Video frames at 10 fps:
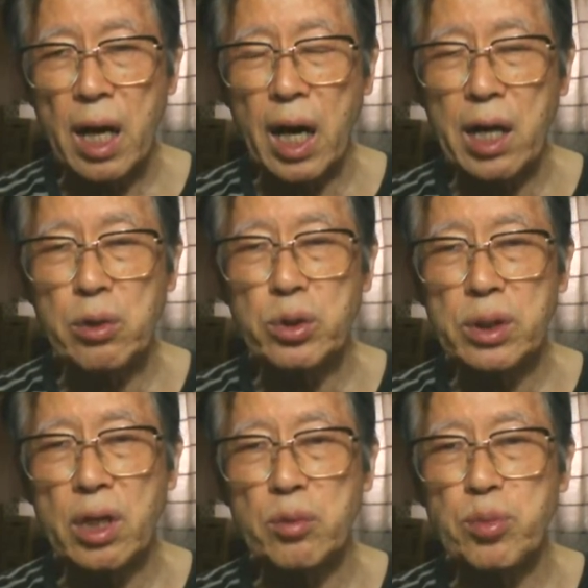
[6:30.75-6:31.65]
I
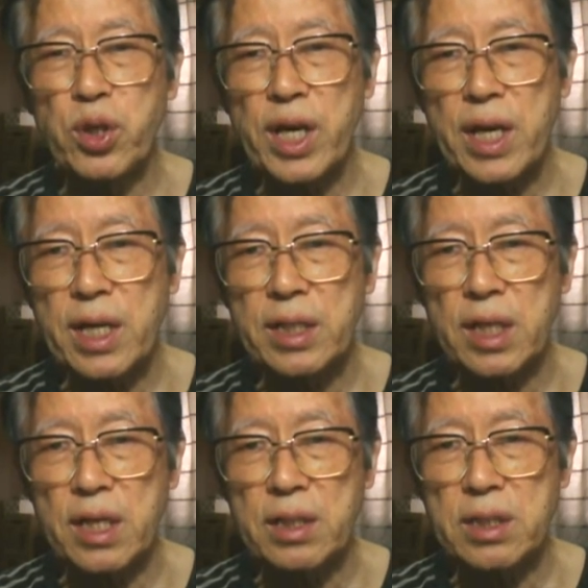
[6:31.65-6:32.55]
will complain
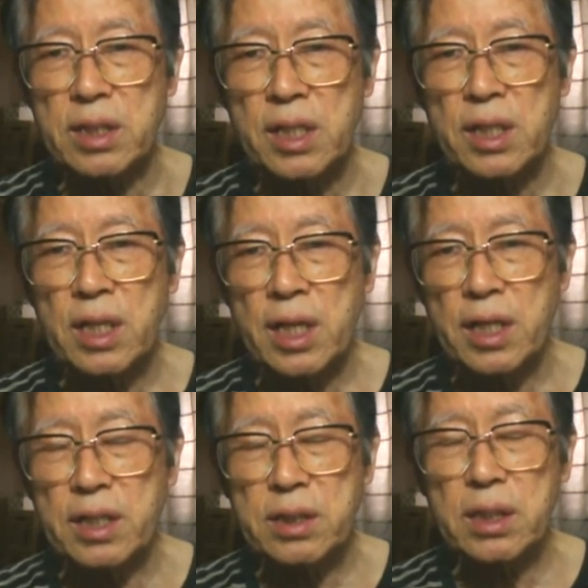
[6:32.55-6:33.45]
in the
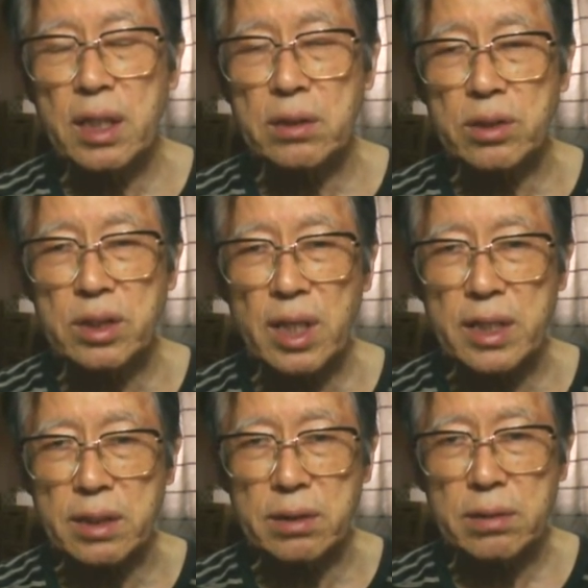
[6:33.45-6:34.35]
internet
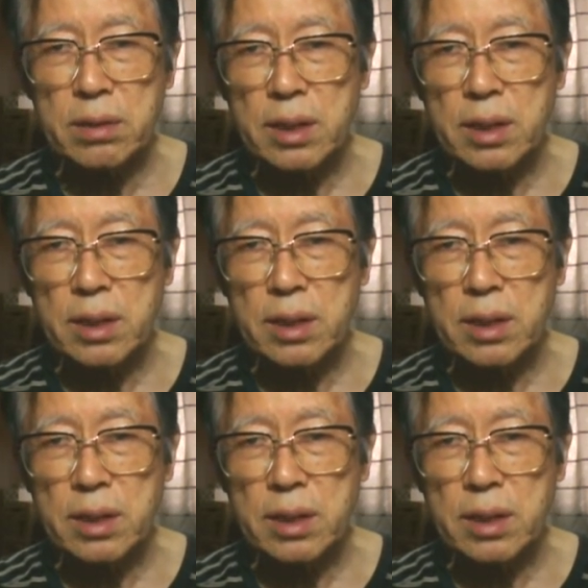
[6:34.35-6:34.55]
site.